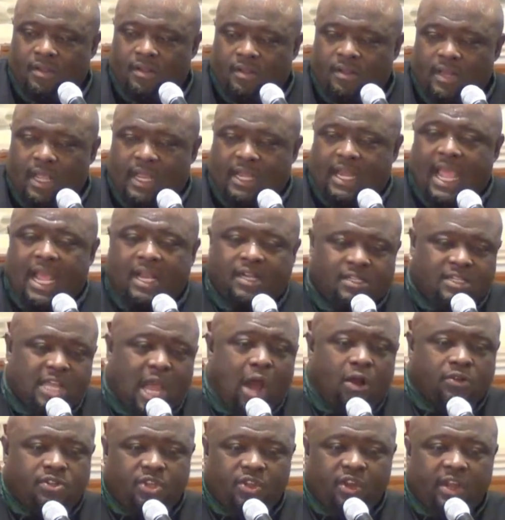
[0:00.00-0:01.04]
They'll
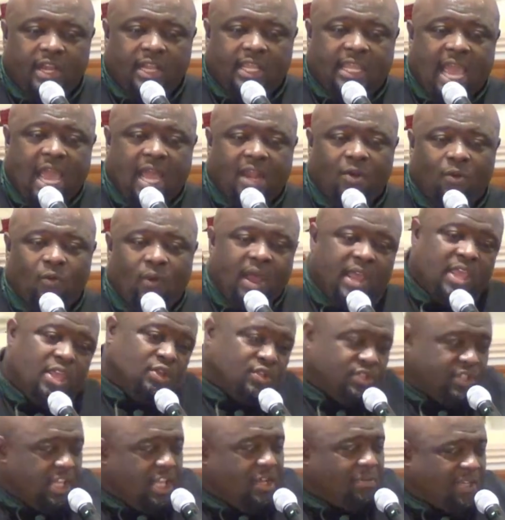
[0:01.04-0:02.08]
talk to you any kind of way, you
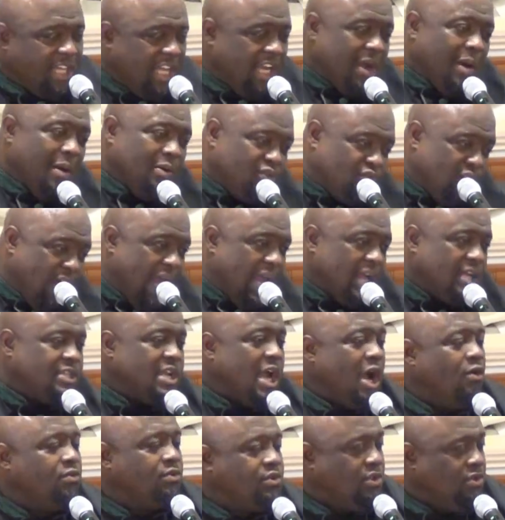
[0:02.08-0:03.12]
still keep on trying to
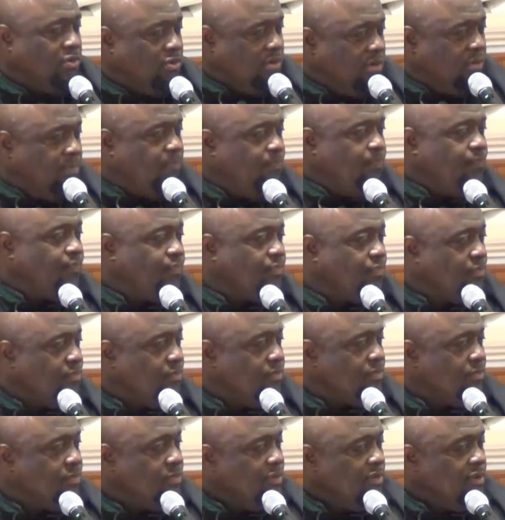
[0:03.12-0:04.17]
talk to them.
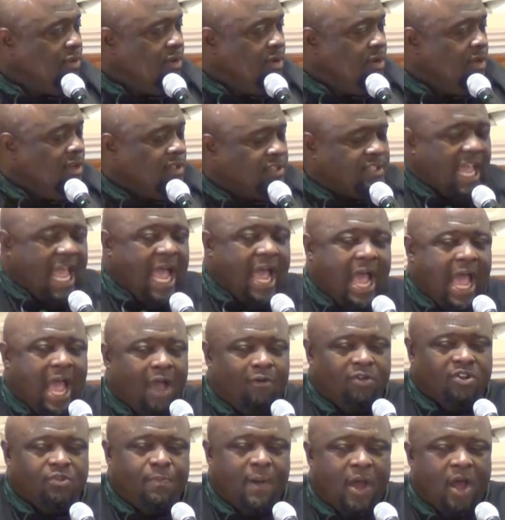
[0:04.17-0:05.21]
See, I
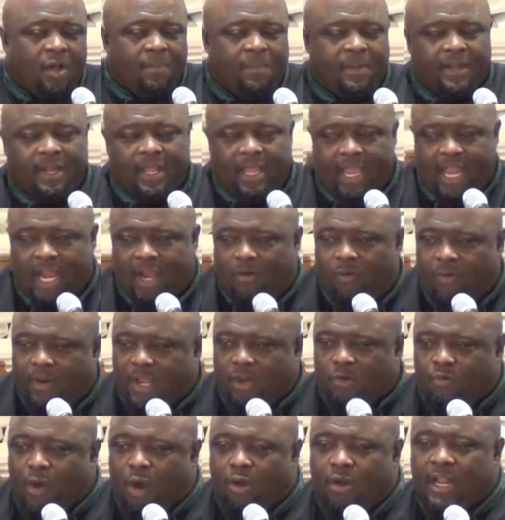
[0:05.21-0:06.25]
was brought up in the era where
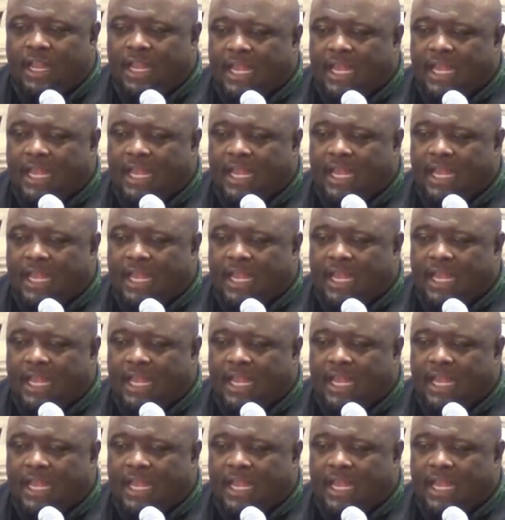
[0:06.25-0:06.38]
you wrote a